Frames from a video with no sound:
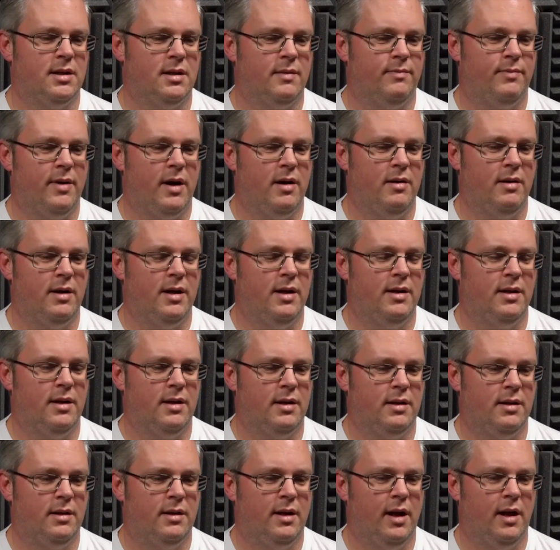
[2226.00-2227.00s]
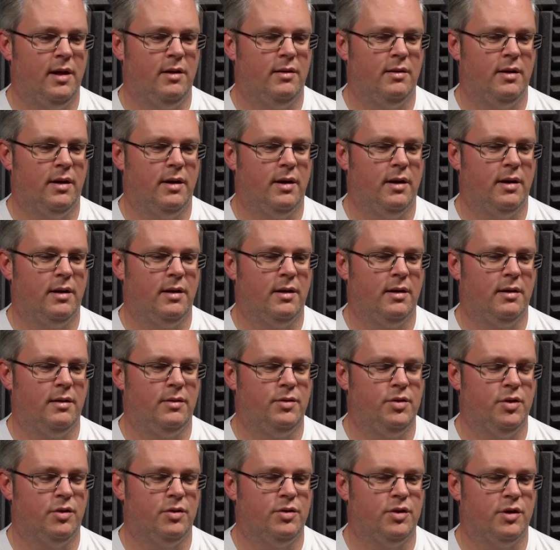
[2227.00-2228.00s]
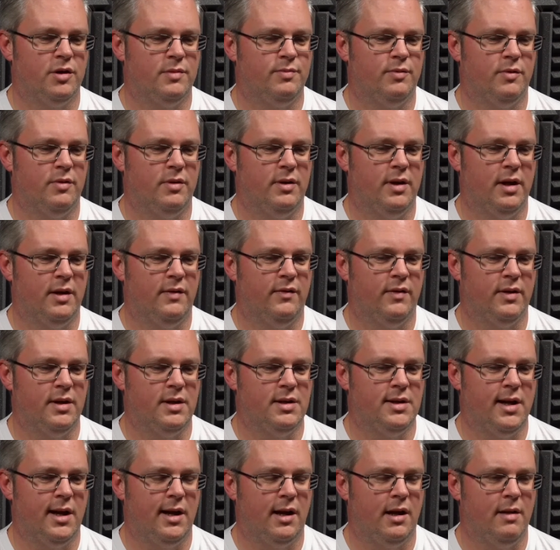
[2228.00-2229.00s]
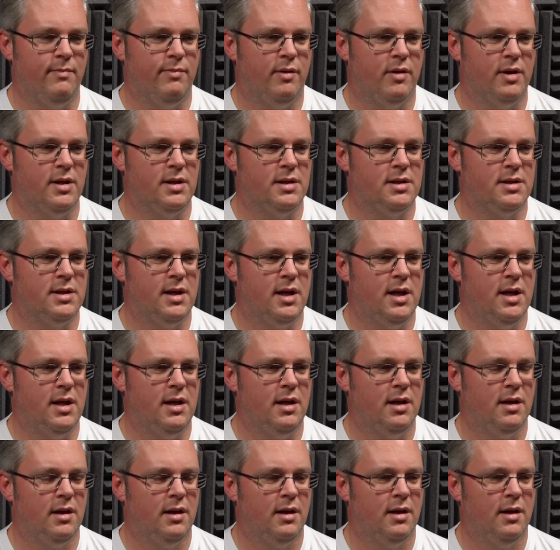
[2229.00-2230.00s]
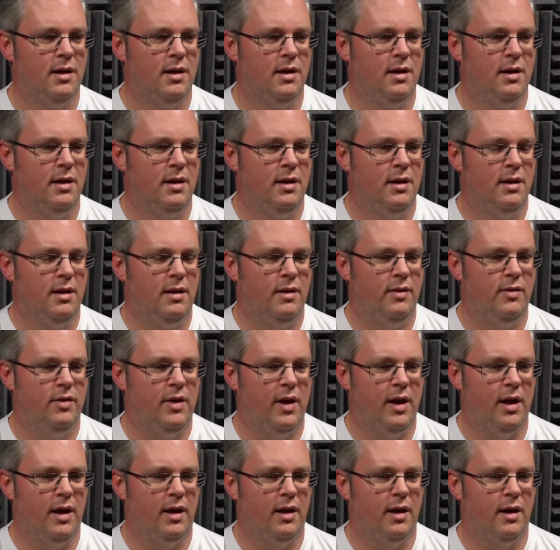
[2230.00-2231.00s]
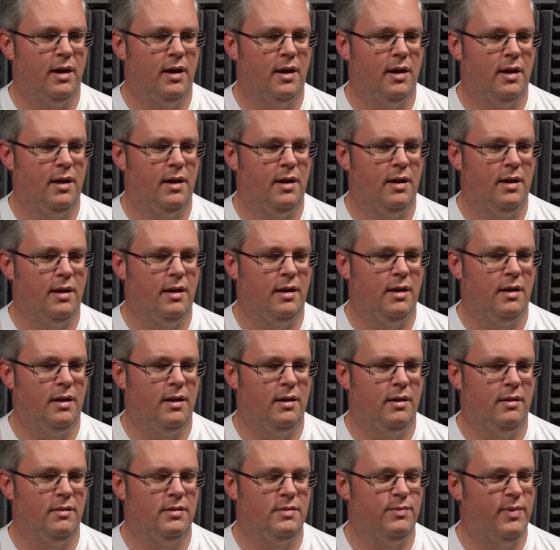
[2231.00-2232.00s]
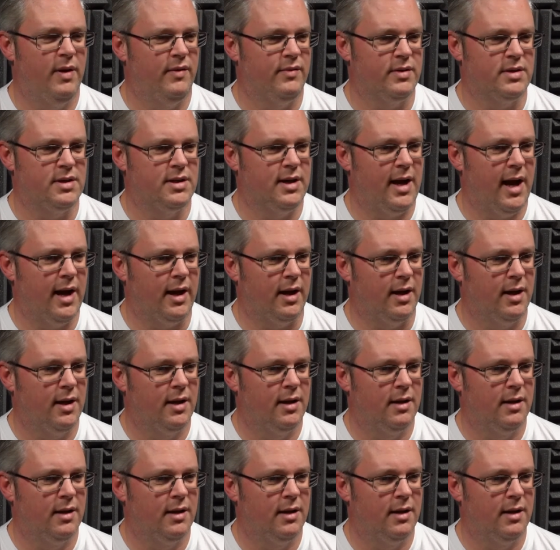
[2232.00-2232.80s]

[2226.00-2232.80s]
Apparently, the deal that George Osborne did for this Hinkley Point C thing, it was a bit of a skank.